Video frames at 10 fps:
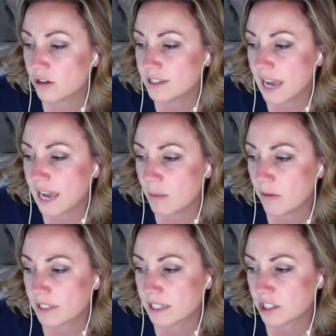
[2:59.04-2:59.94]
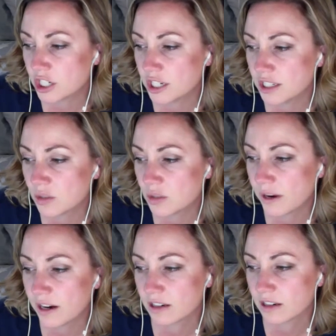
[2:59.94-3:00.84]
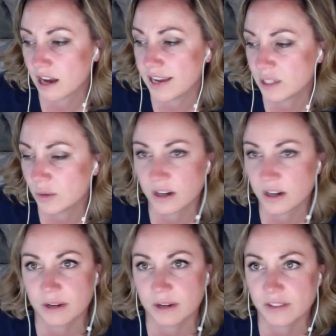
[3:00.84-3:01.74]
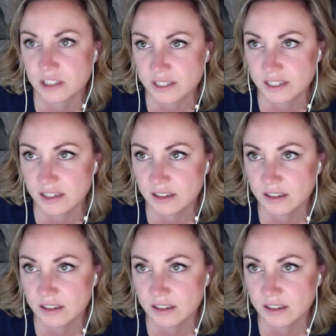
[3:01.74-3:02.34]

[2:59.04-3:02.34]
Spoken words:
tab over says chi-square or chi-square or whatever. Do you see it?